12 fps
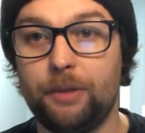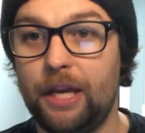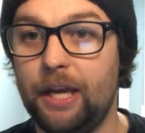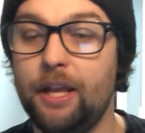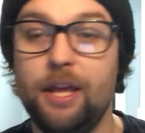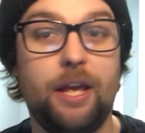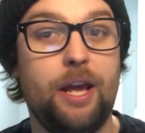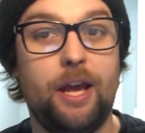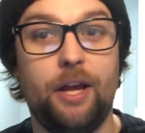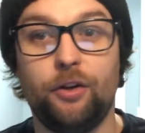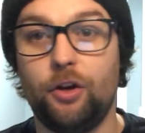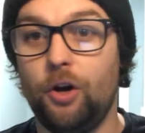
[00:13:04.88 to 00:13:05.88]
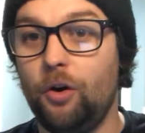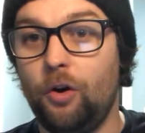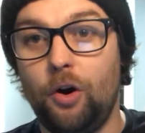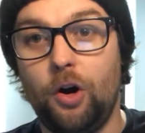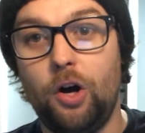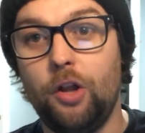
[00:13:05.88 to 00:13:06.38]
plate and go
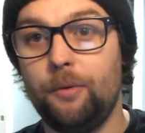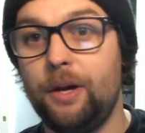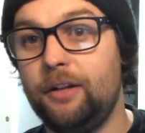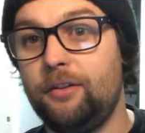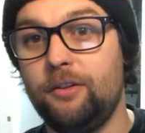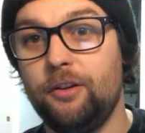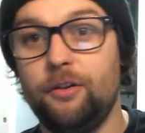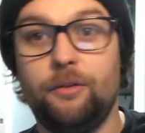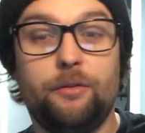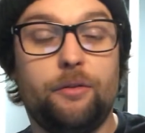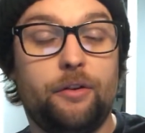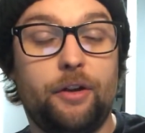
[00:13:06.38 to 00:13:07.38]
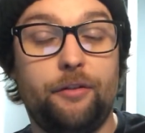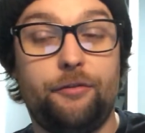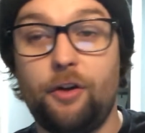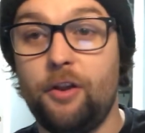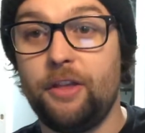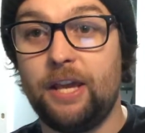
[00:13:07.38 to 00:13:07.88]
all the way to in
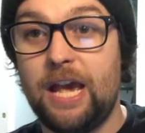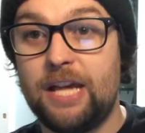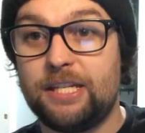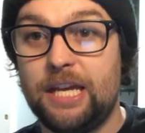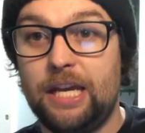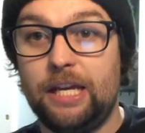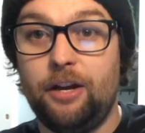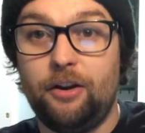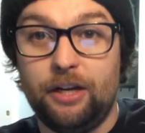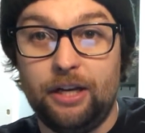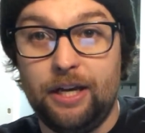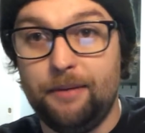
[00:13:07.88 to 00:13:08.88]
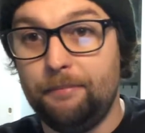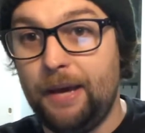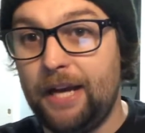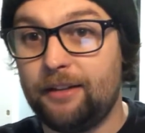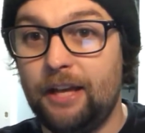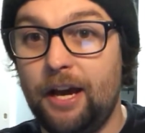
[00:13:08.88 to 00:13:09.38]
front of the gas tank area and
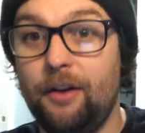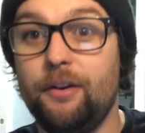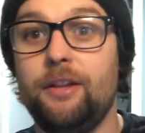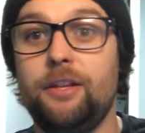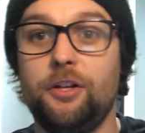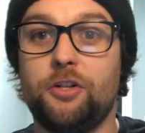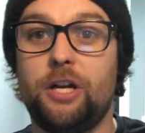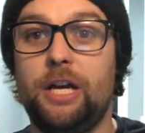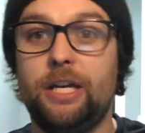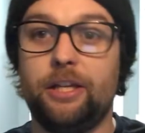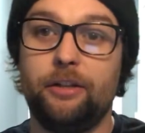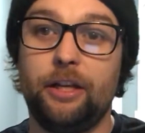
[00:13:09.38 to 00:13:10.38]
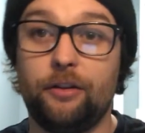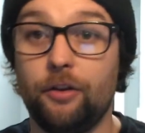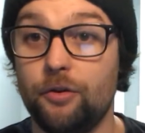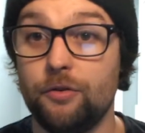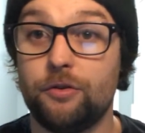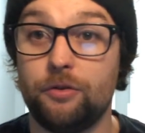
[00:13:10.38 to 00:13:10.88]
back down, and then triangulate
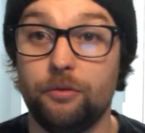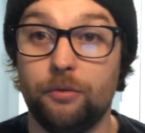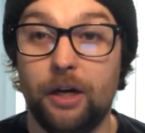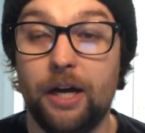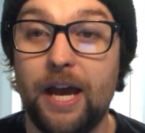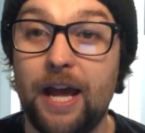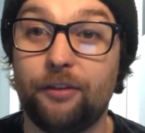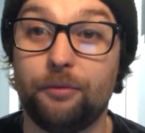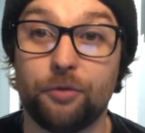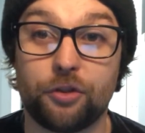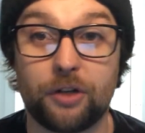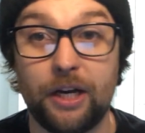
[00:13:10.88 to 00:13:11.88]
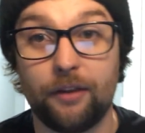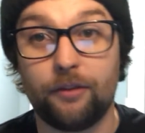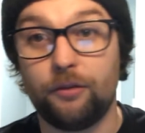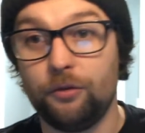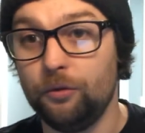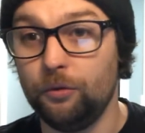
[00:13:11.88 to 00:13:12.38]
those to add some
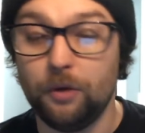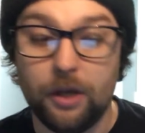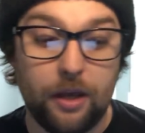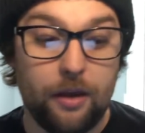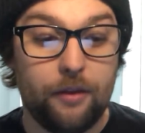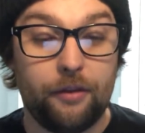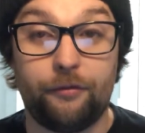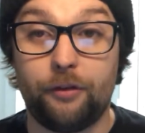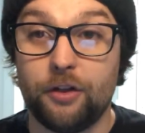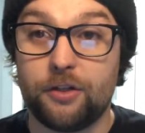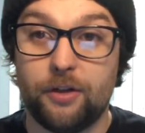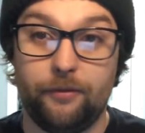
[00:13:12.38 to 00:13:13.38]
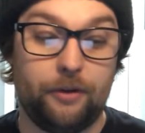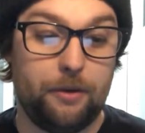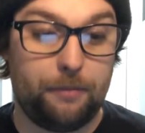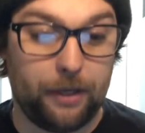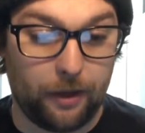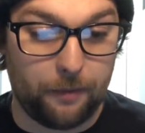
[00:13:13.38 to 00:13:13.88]
strength to the front
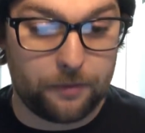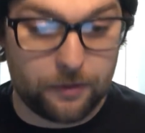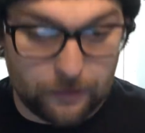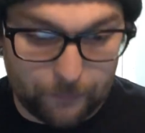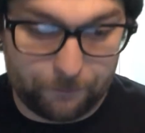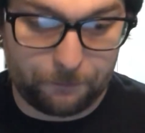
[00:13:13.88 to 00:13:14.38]
subframe pickups.